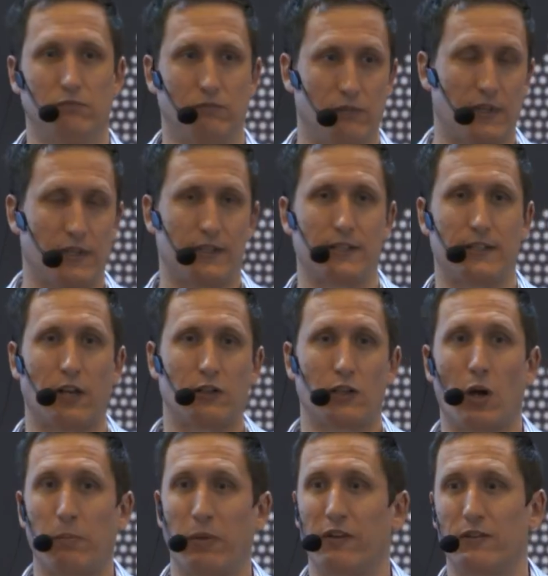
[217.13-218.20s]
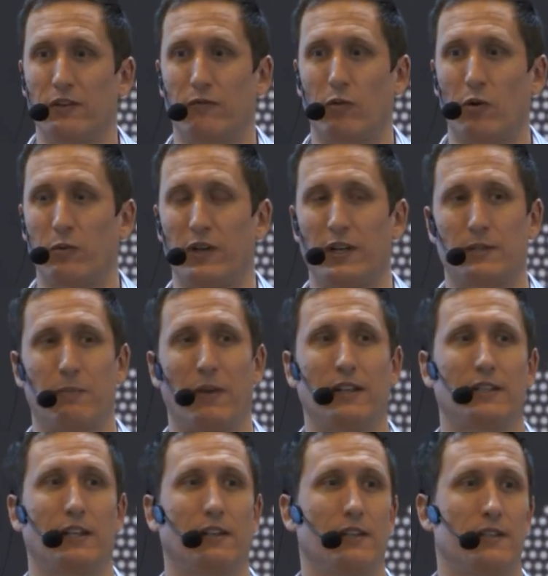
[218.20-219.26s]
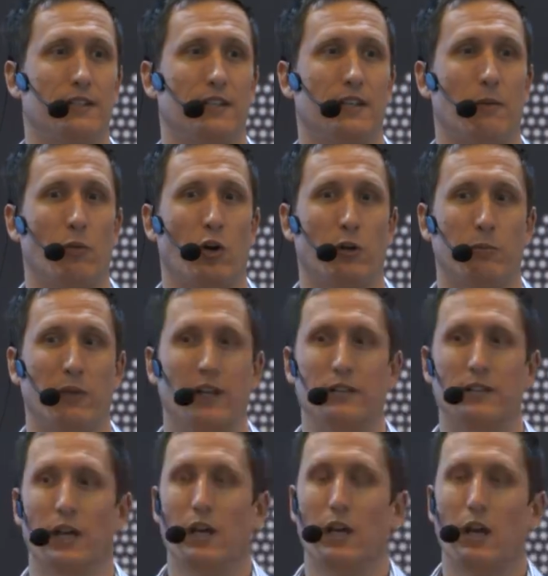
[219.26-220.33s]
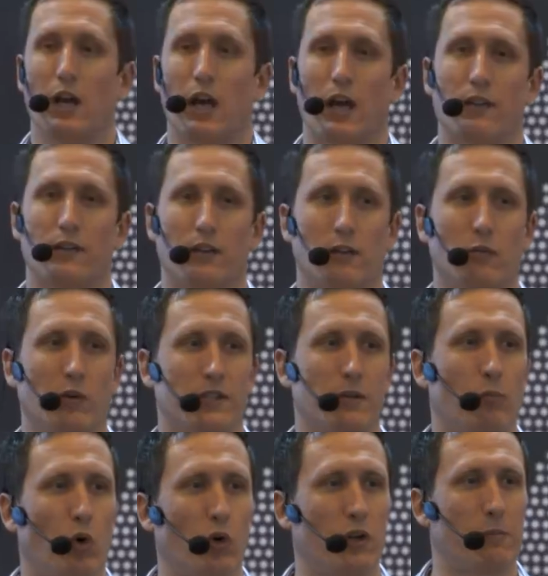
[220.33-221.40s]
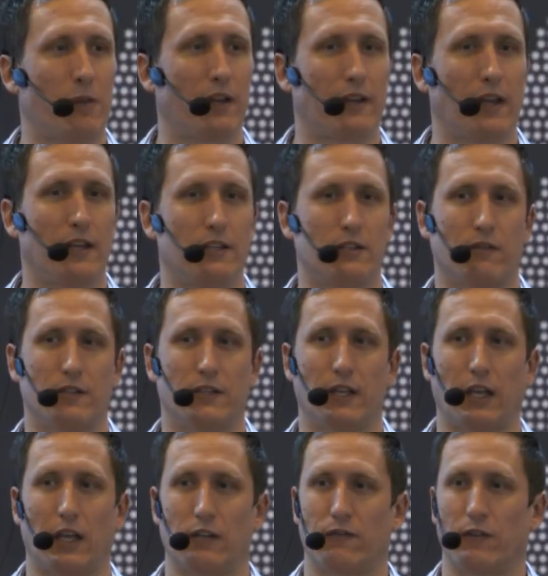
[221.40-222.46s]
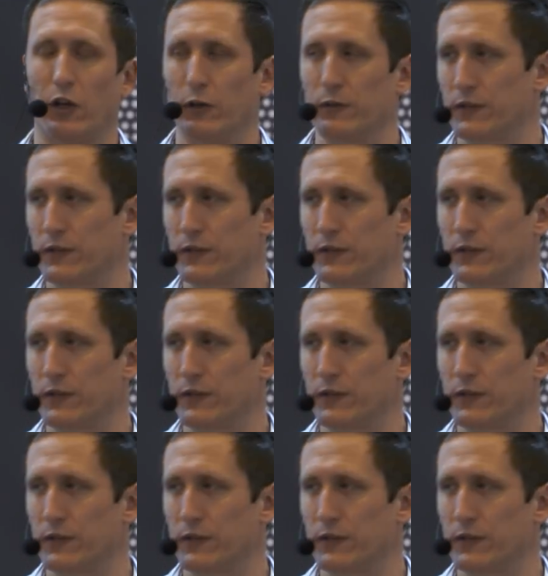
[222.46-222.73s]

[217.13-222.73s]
This is our top end of what we're expecting, and this is our bottom end. And what's important about that is obviously cash flow.